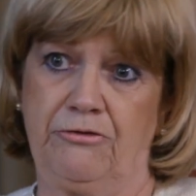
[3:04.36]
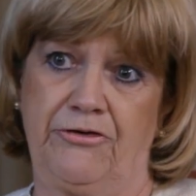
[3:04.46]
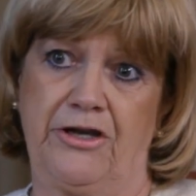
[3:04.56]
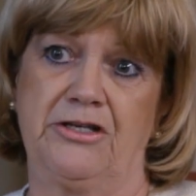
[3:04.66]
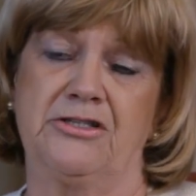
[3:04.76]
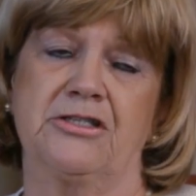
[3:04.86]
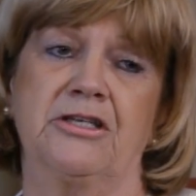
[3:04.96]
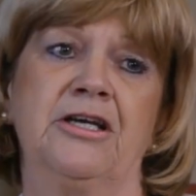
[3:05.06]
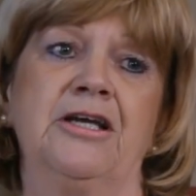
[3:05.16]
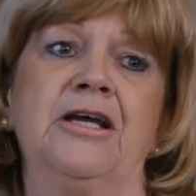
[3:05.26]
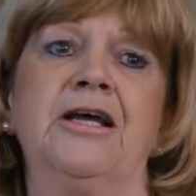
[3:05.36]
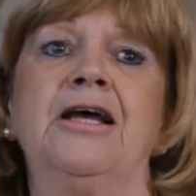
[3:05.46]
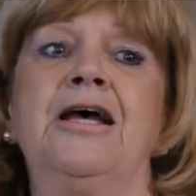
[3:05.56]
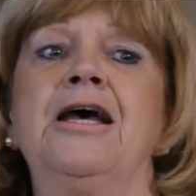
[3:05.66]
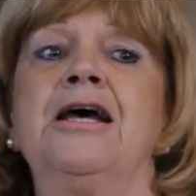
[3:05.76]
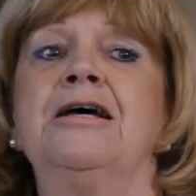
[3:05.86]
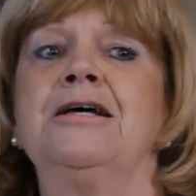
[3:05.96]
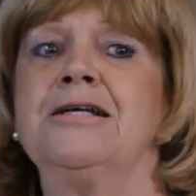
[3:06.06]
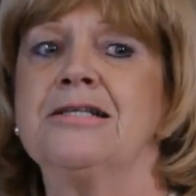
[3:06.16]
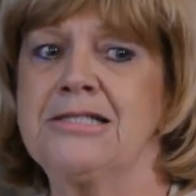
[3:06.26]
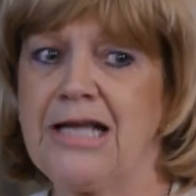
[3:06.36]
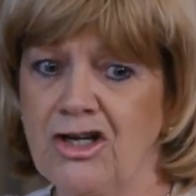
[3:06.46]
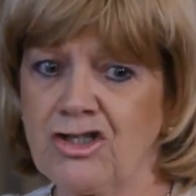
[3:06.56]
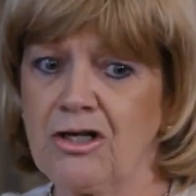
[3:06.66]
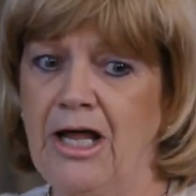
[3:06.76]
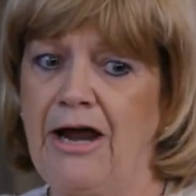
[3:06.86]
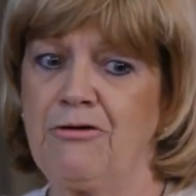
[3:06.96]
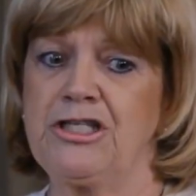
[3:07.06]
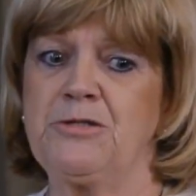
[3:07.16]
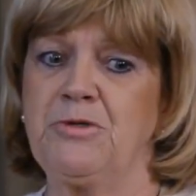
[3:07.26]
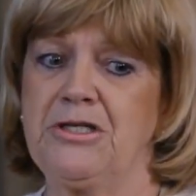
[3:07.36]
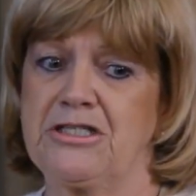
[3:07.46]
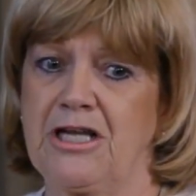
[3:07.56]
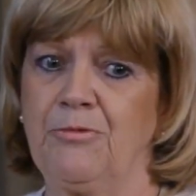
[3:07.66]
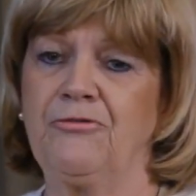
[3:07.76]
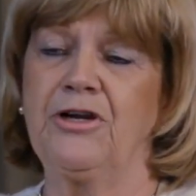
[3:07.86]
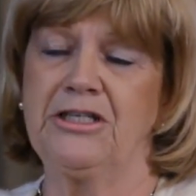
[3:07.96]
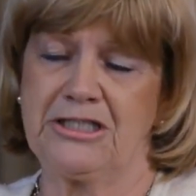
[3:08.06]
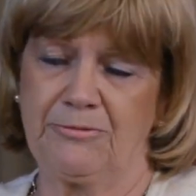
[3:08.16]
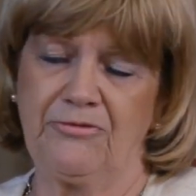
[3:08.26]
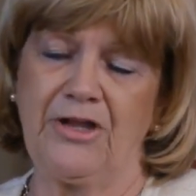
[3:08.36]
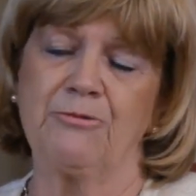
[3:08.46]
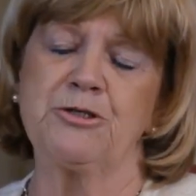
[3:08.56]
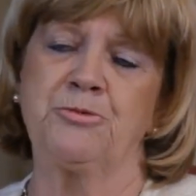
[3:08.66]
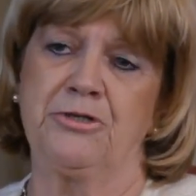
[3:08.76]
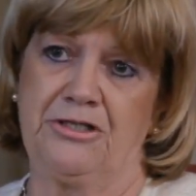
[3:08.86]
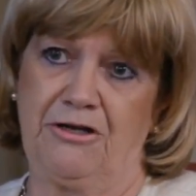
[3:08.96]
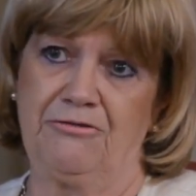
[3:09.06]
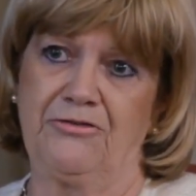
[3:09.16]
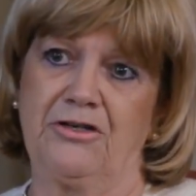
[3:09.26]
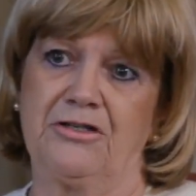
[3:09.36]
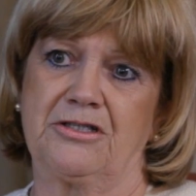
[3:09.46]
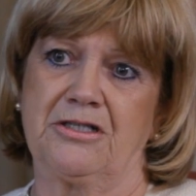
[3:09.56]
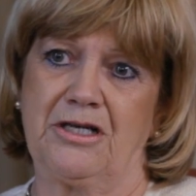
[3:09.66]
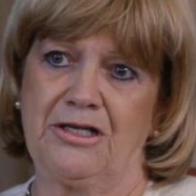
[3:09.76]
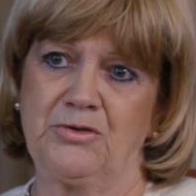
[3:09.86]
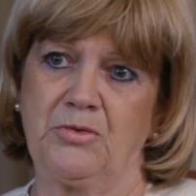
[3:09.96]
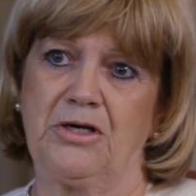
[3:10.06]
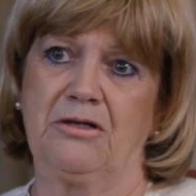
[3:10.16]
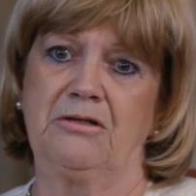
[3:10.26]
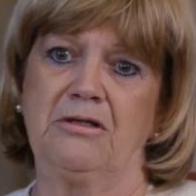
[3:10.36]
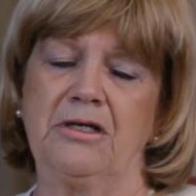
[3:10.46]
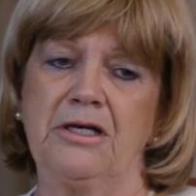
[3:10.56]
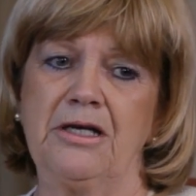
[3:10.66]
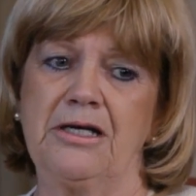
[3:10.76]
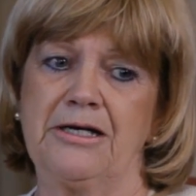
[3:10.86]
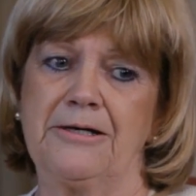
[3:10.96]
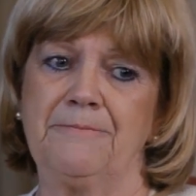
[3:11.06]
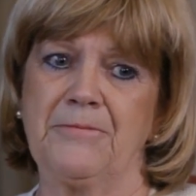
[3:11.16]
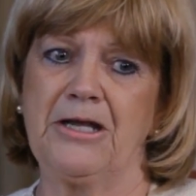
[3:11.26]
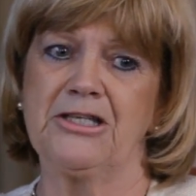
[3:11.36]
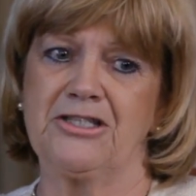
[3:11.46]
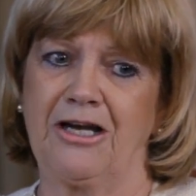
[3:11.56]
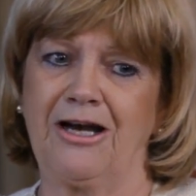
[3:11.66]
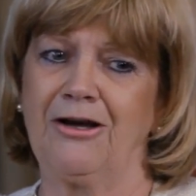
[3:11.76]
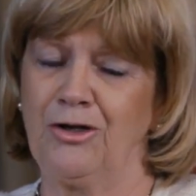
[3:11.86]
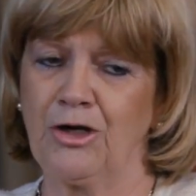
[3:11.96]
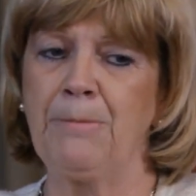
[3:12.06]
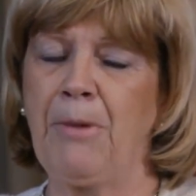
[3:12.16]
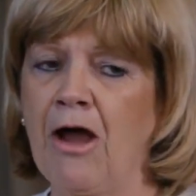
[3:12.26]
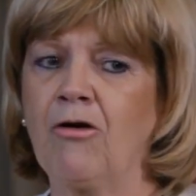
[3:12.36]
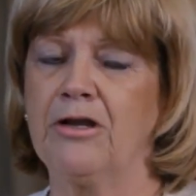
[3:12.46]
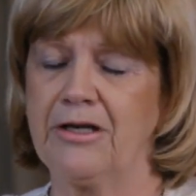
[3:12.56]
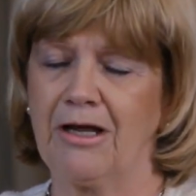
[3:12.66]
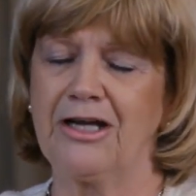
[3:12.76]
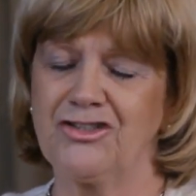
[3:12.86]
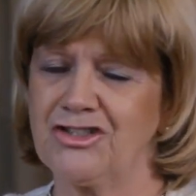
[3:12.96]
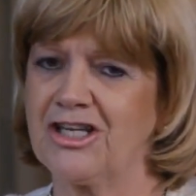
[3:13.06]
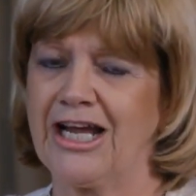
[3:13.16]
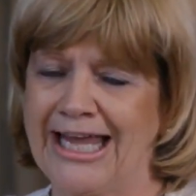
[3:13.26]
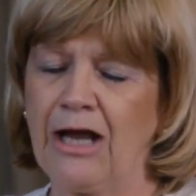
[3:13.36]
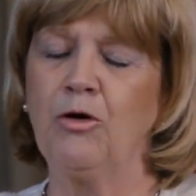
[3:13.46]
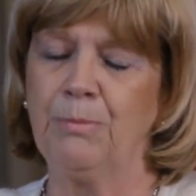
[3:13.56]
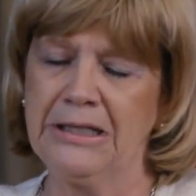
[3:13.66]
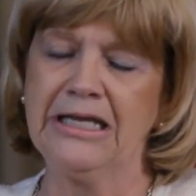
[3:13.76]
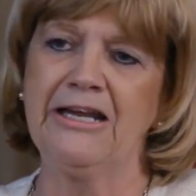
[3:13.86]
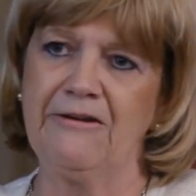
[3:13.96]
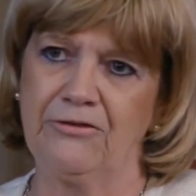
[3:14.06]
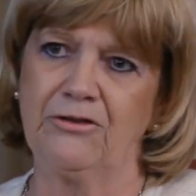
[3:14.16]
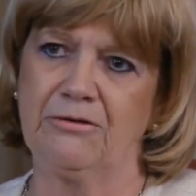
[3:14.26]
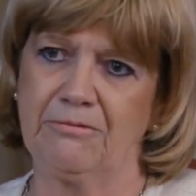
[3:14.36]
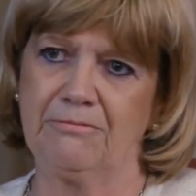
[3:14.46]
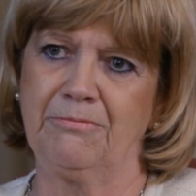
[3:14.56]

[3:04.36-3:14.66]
face. Sexual harassment, I'm afraid some of that was pretty overt as well. Looking back on it, I cannot believe that